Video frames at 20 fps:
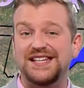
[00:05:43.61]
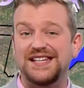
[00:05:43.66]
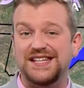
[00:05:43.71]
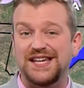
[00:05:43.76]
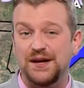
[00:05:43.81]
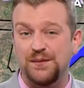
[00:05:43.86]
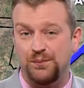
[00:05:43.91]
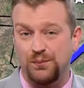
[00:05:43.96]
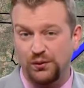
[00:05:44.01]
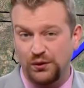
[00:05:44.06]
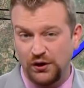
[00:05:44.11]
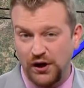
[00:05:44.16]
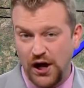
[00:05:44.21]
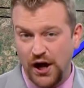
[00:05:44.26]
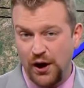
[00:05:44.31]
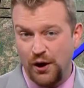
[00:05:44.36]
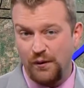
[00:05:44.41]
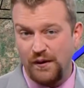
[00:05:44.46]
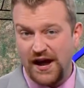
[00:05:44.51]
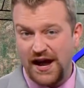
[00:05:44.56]
get
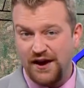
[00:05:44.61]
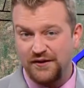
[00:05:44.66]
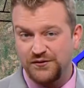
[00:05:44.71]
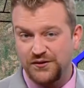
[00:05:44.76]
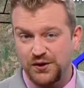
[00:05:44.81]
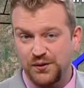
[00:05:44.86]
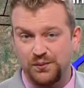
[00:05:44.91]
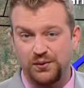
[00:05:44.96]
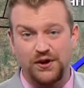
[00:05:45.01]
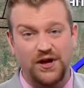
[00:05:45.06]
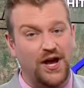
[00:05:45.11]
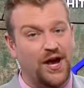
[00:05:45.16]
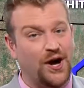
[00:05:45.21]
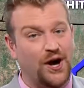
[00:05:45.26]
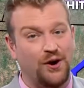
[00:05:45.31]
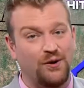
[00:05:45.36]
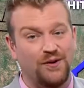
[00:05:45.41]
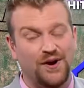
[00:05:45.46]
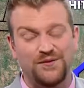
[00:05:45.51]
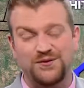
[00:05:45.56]
blow after
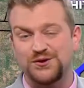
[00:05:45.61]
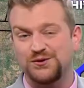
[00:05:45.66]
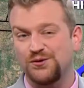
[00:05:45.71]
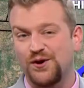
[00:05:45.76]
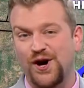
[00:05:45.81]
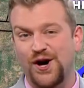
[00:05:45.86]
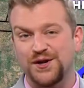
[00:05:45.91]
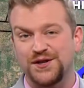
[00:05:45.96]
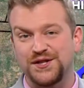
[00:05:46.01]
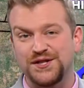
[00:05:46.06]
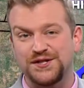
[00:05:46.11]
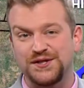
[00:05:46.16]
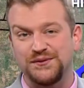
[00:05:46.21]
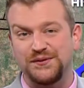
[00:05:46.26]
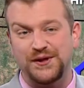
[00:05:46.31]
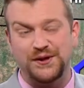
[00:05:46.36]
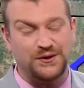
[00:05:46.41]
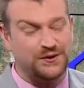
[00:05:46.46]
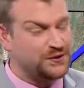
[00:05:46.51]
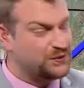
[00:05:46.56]
blow of strong to
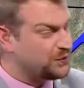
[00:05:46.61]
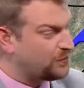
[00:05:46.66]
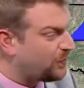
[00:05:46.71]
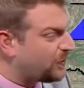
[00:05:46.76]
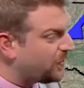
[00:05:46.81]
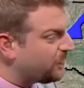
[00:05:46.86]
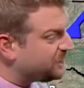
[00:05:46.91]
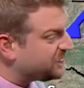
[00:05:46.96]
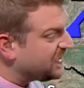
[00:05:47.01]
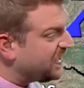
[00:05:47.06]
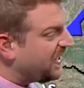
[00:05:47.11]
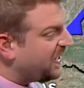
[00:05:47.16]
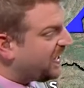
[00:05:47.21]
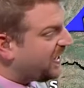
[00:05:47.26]
severe storms.